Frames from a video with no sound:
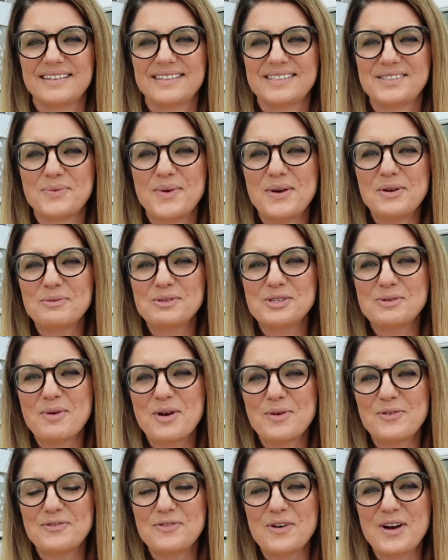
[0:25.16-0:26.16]
So welcome to
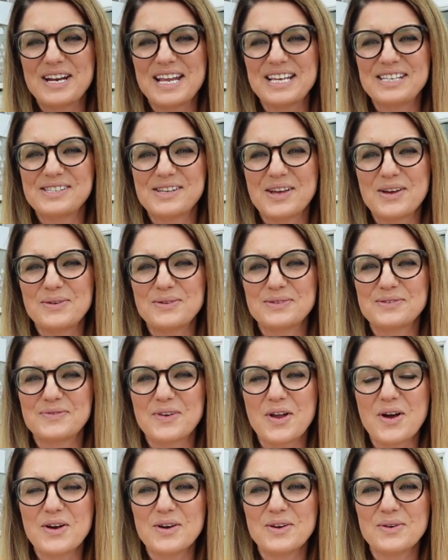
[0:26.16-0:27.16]
my Friday Sews
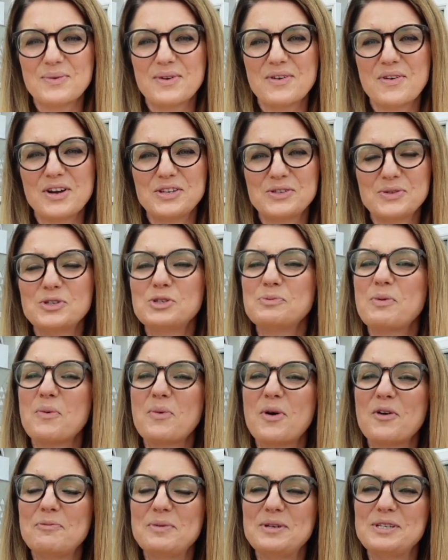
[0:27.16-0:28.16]
vlog where I talk to you about
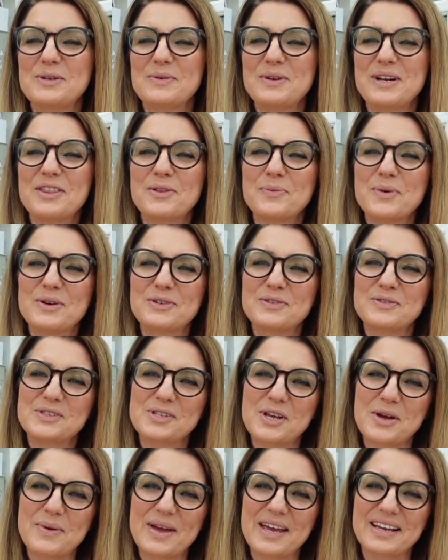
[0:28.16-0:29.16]
what I've been doing in the world of
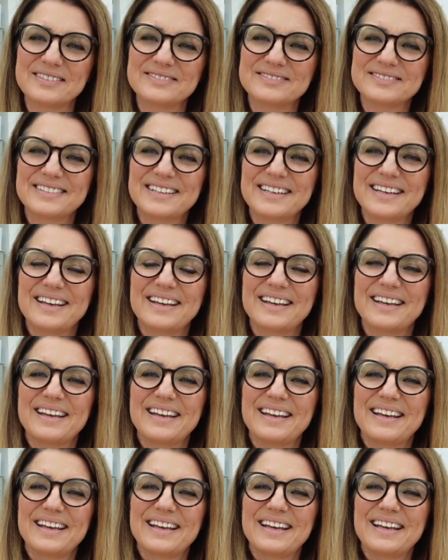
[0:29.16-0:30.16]
sewing.
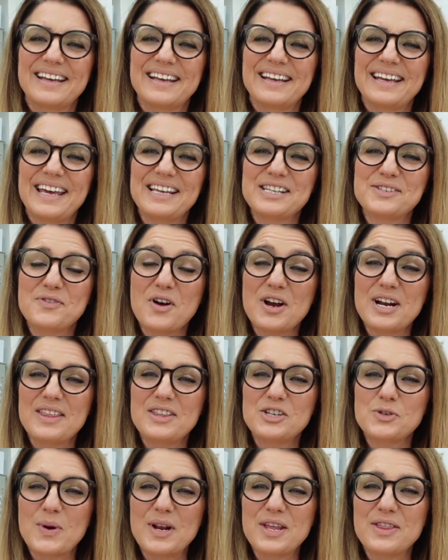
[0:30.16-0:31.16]
It's Friday
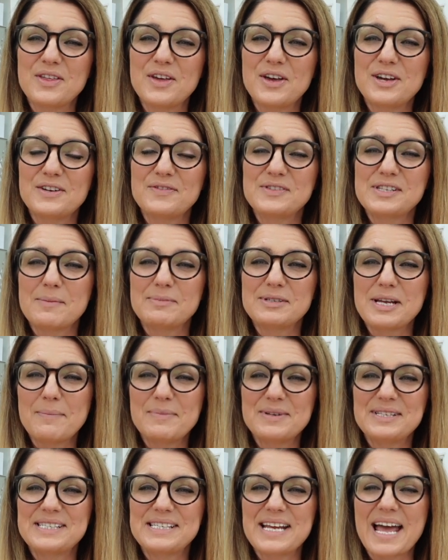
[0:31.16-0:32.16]
the 23rd of
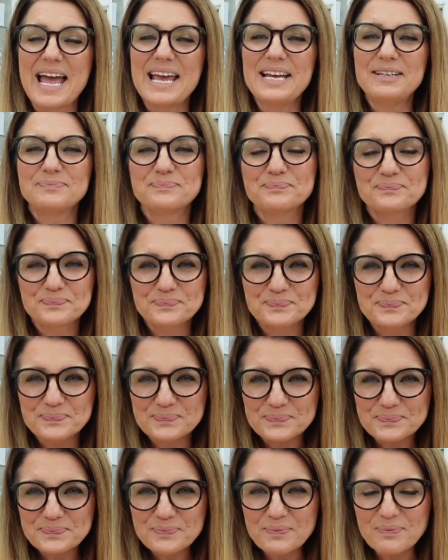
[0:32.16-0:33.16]
September today
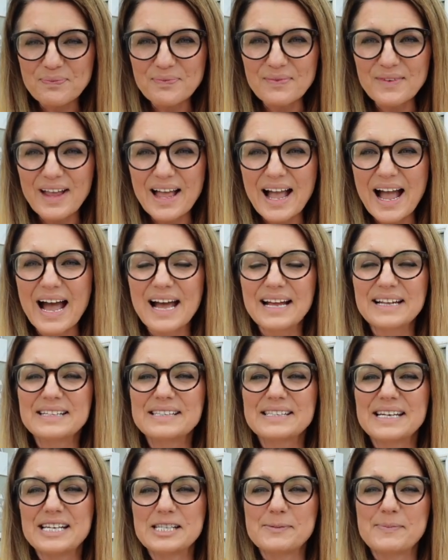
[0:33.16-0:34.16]

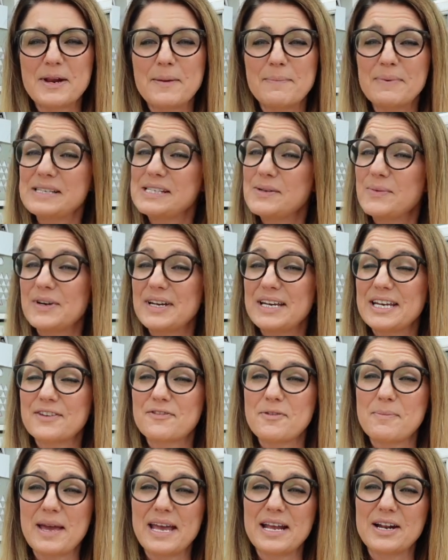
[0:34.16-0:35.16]
and it's been a busy week
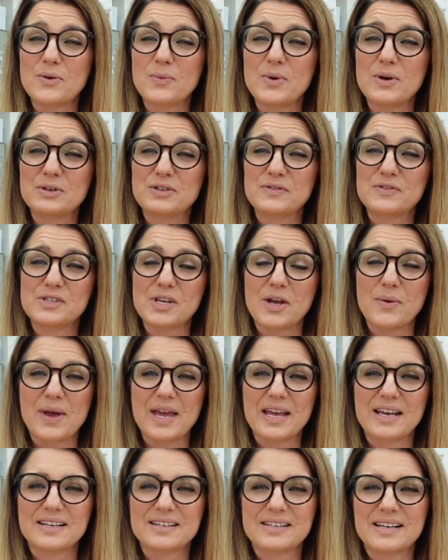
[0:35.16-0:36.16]
for me in the world of
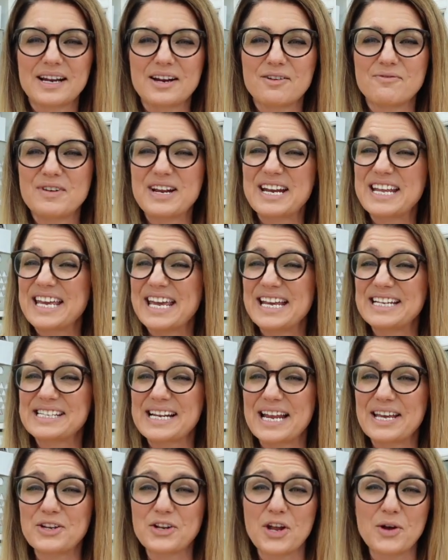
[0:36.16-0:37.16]
sewing and I'm really keen to
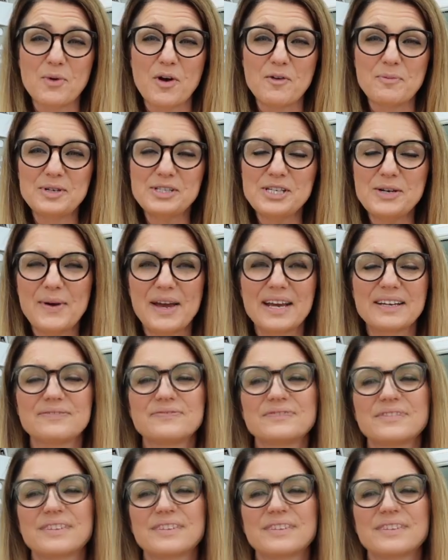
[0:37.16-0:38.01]
let you know what I've been doing.